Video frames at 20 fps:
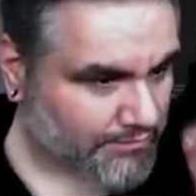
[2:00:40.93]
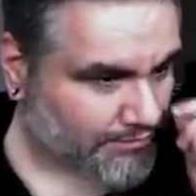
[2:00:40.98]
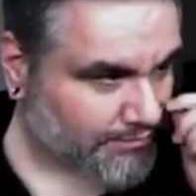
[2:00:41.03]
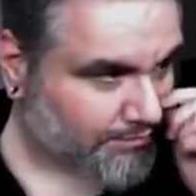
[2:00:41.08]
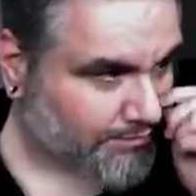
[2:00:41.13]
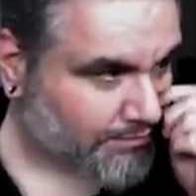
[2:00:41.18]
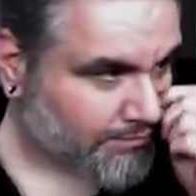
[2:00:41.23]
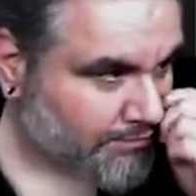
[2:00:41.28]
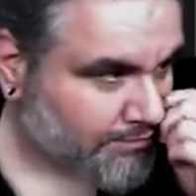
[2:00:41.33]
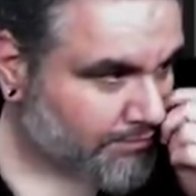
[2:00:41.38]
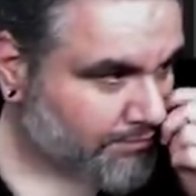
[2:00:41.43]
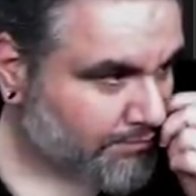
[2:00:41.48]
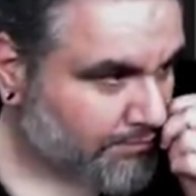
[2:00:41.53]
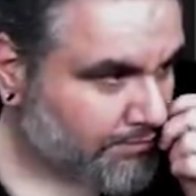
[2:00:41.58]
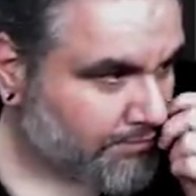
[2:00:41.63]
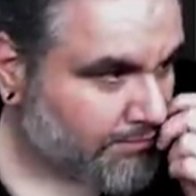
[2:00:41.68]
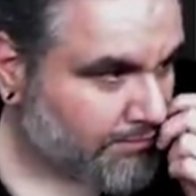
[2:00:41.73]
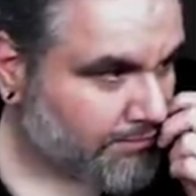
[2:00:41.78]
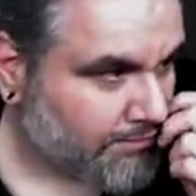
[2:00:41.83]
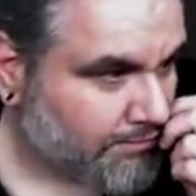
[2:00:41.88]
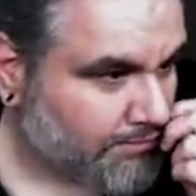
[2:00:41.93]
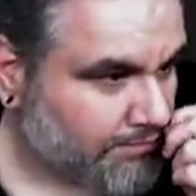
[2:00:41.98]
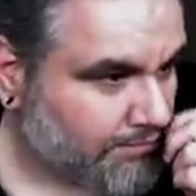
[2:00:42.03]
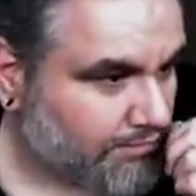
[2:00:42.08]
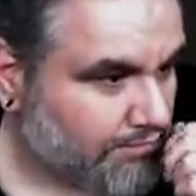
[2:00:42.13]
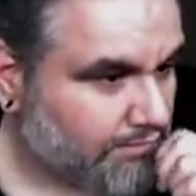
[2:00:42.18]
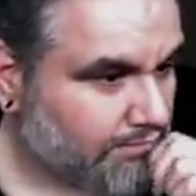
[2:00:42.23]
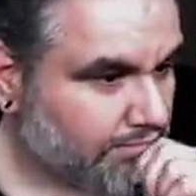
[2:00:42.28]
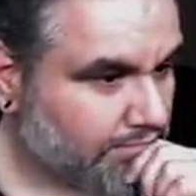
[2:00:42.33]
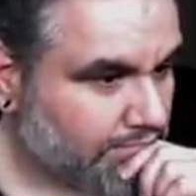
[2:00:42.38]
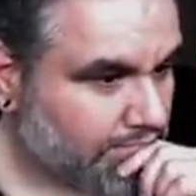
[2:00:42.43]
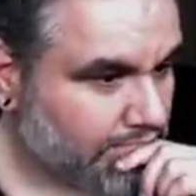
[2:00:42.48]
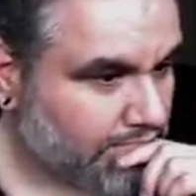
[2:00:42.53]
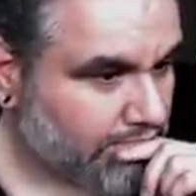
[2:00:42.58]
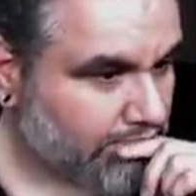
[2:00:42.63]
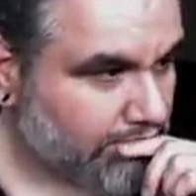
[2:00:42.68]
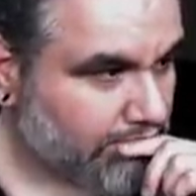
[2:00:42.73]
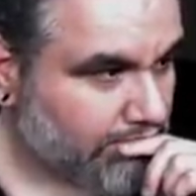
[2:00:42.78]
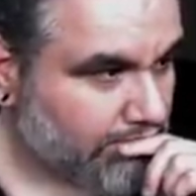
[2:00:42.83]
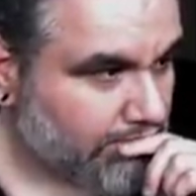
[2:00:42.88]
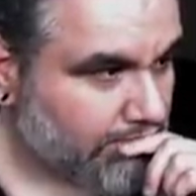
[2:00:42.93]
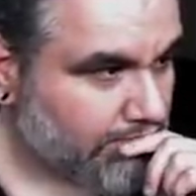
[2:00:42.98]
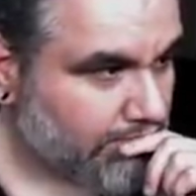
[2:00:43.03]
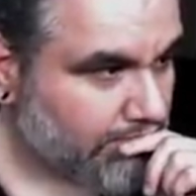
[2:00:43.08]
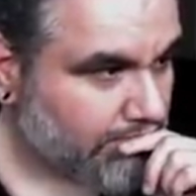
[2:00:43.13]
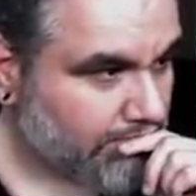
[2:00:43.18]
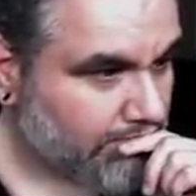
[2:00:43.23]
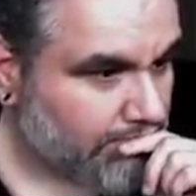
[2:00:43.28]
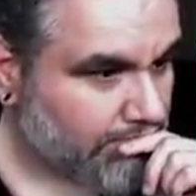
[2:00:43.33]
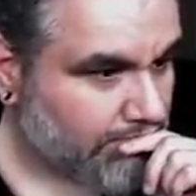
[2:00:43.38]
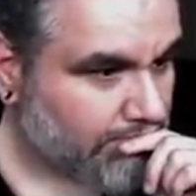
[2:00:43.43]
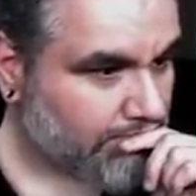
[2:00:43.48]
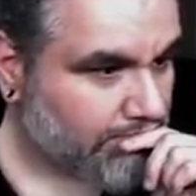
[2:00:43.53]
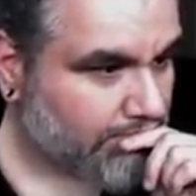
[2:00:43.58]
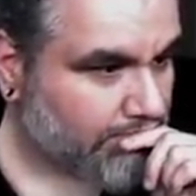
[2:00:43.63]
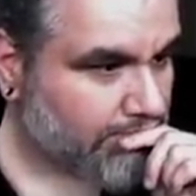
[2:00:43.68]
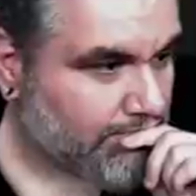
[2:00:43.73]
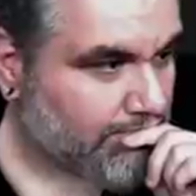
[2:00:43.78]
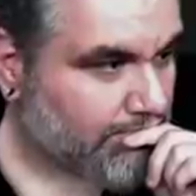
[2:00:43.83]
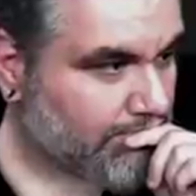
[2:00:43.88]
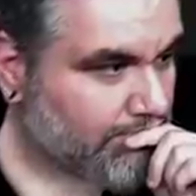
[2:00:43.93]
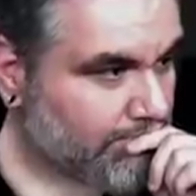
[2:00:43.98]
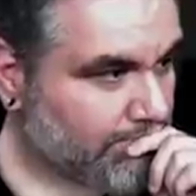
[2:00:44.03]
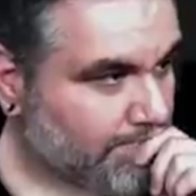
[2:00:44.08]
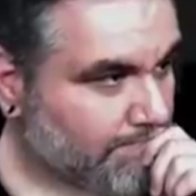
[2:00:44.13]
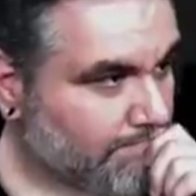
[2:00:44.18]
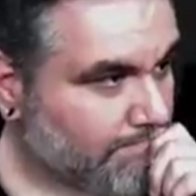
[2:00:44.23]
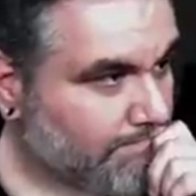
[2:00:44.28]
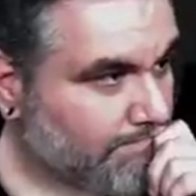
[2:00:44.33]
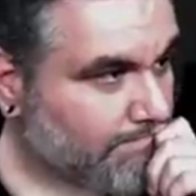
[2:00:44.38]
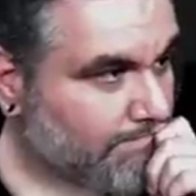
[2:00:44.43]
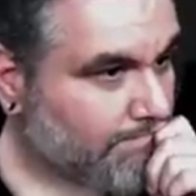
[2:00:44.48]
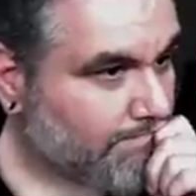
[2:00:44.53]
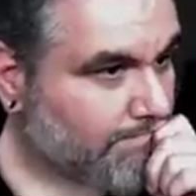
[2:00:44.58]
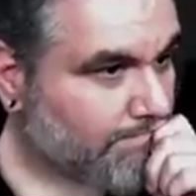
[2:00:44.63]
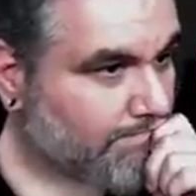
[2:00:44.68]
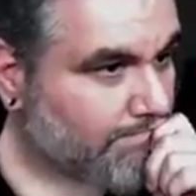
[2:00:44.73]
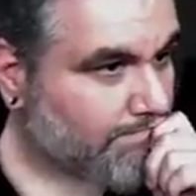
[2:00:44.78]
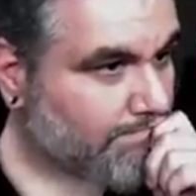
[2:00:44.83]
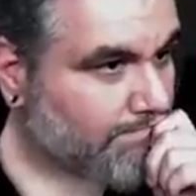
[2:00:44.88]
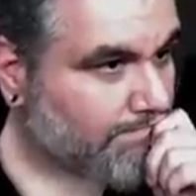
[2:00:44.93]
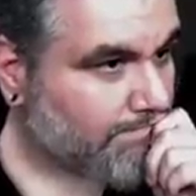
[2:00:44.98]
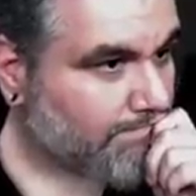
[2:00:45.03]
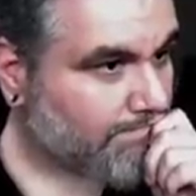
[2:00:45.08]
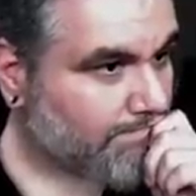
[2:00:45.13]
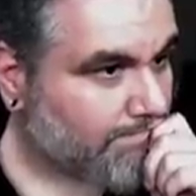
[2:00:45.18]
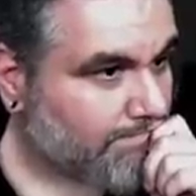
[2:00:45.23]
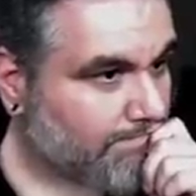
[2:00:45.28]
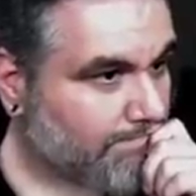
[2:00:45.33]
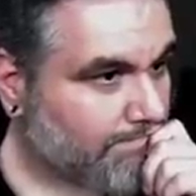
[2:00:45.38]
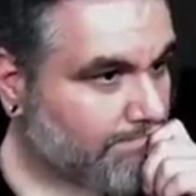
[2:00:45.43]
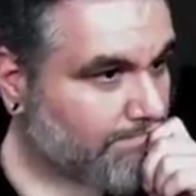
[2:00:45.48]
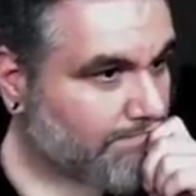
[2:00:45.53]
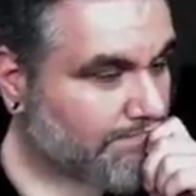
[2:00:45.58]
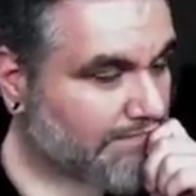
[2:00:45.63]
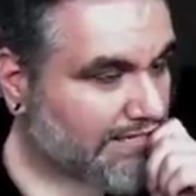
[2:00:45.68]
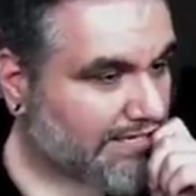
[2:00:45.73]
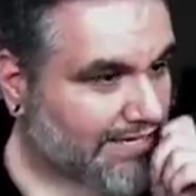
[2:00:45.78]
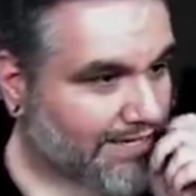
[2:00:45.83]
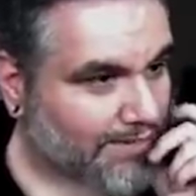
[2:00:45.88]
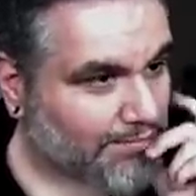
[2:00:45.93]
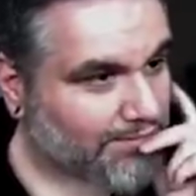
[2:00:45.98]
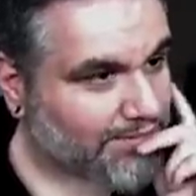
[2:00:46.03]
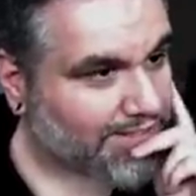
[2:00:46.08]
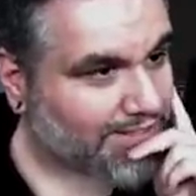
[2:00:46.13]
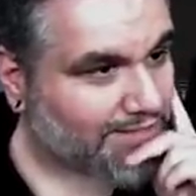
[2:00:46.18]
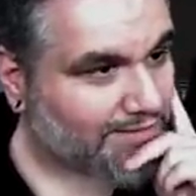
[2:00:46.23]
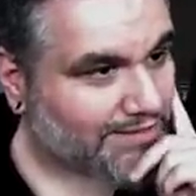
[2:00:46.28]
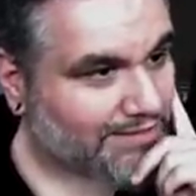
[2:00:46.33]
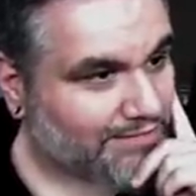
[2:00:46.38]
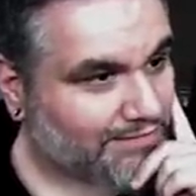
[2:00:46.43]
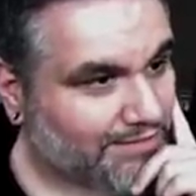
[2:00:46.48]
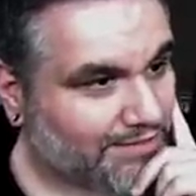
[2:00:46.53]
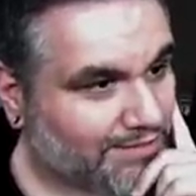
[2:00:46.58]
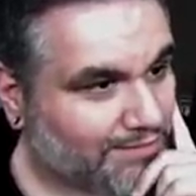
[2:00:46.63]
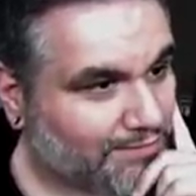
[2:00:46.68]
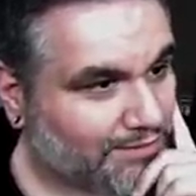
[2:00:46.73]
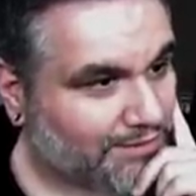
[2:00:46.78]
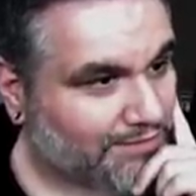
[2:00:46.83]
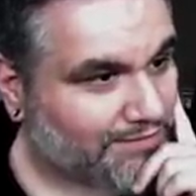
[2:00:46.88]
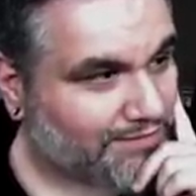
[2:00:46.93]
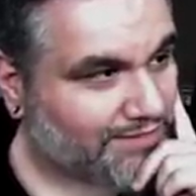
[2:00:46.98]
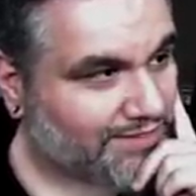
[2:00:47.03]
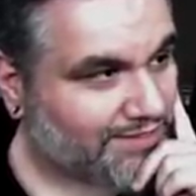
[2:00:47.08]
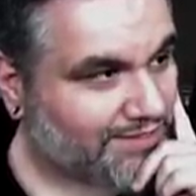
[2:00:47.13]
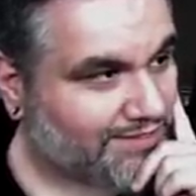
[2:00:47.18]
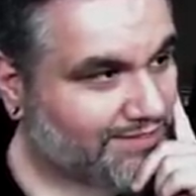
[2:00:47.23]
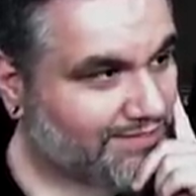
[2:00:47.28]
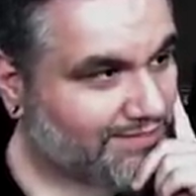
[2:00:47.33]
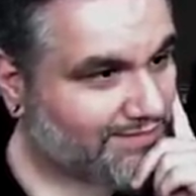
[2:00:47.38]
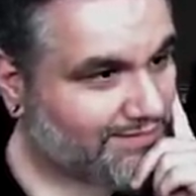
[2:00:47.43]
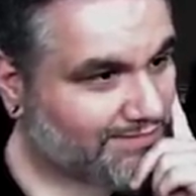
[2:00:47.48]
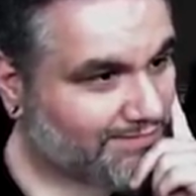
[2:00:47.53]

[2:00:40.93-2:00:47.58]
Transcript: Here's hoping they don't go infinite winfinite. I hate when they go infinite winfinite.